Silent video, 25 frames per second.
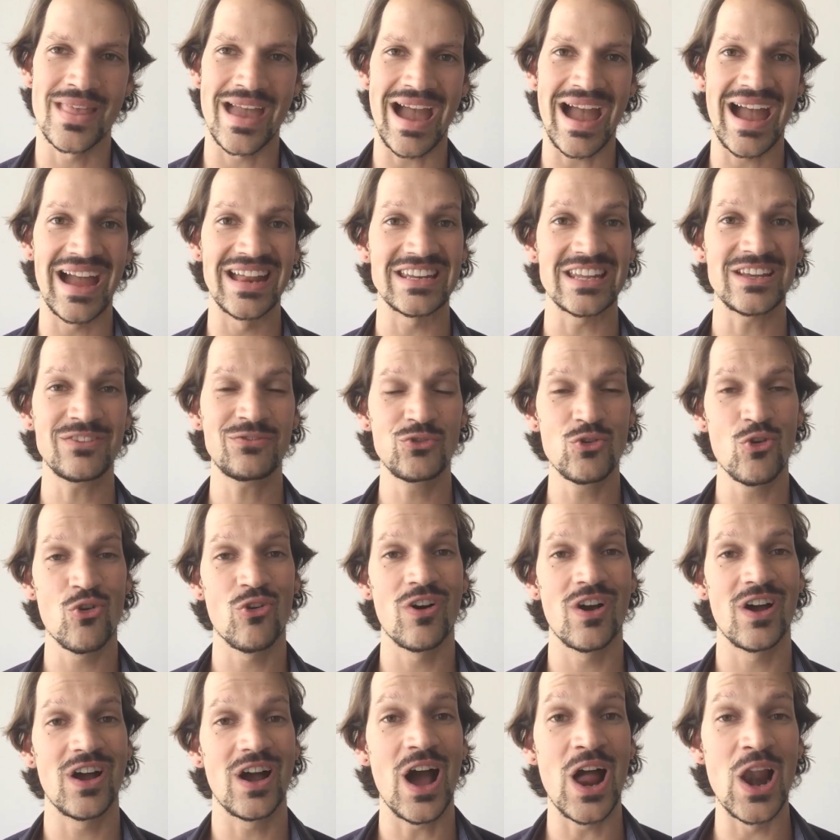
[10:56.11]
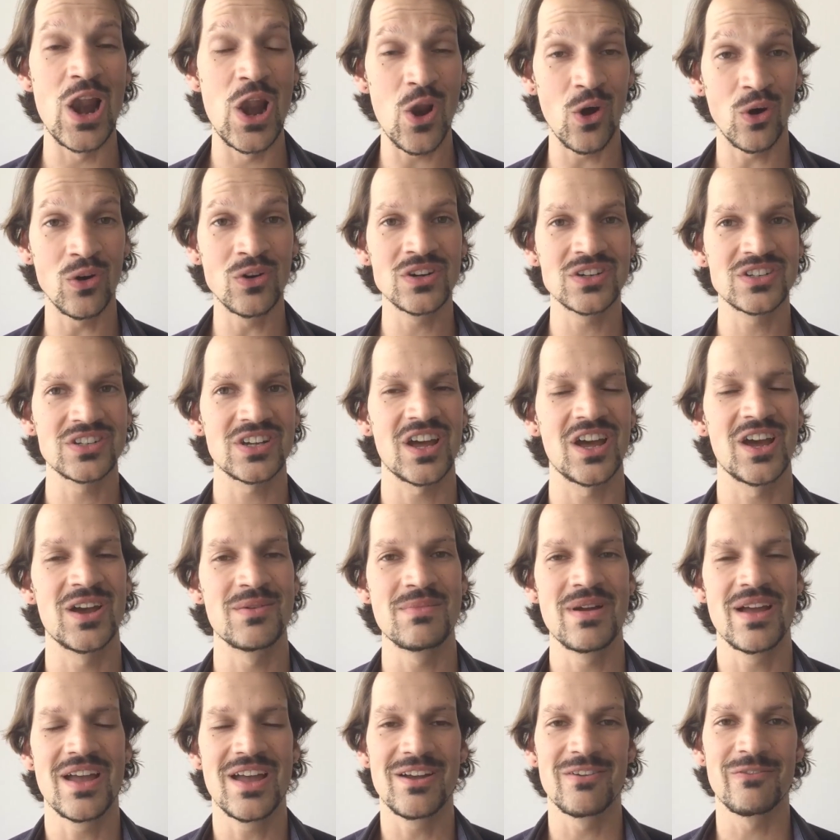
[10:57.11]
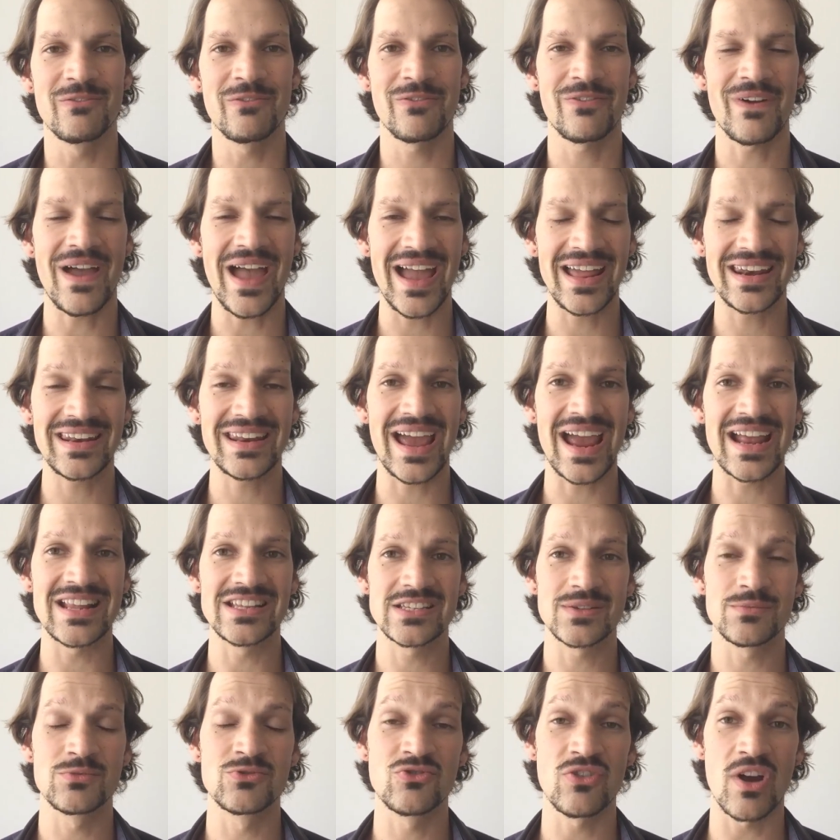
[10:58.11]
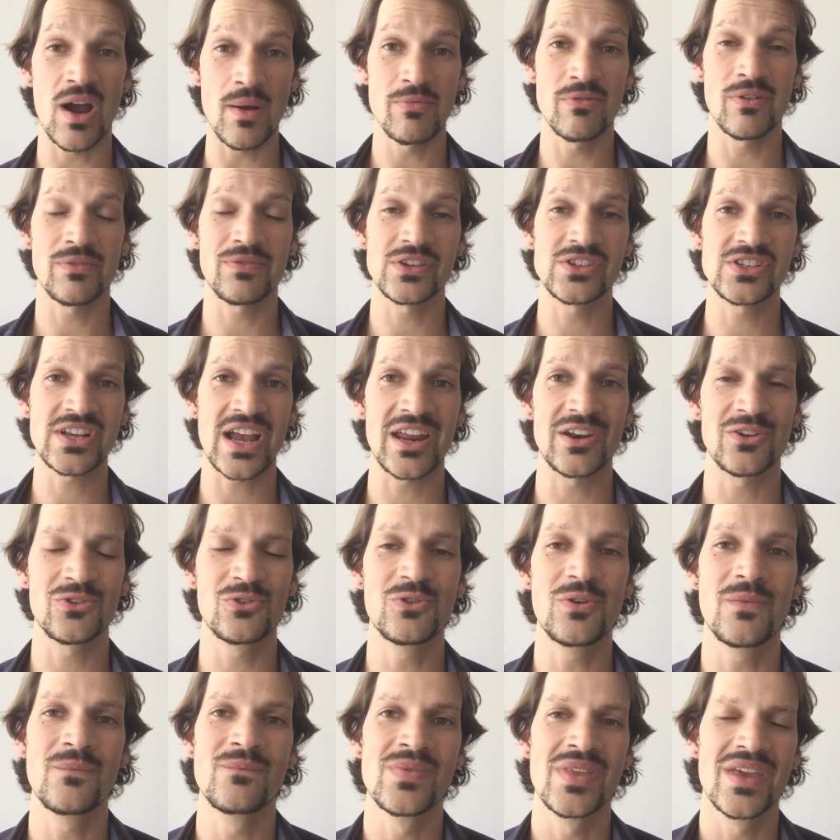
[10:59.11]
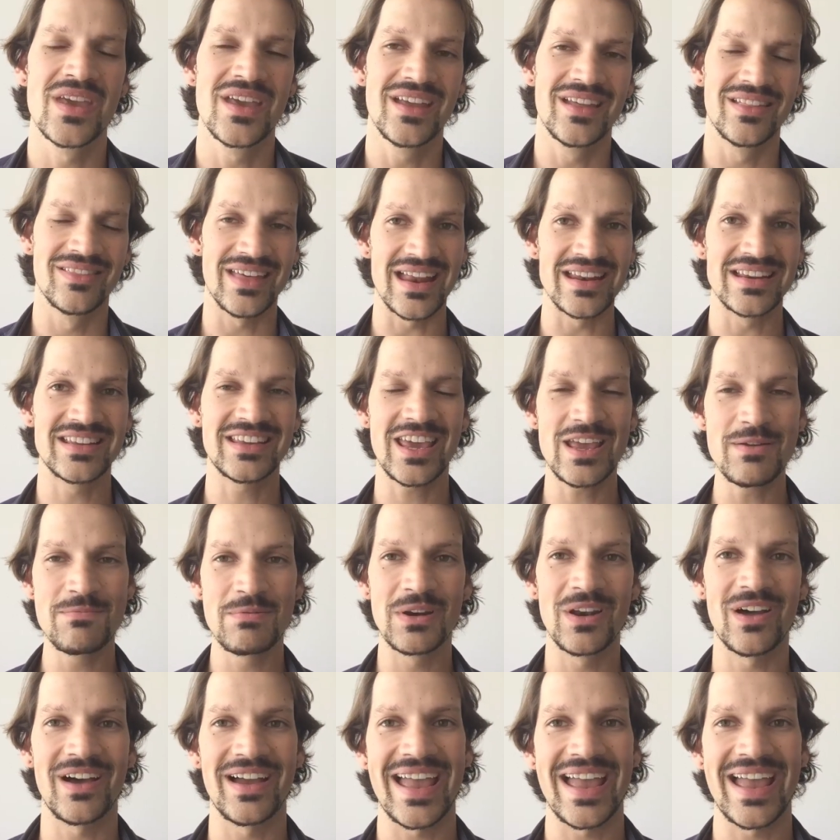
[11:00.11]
And if you're a long-term fan and subscriber of the channel, then keep an eye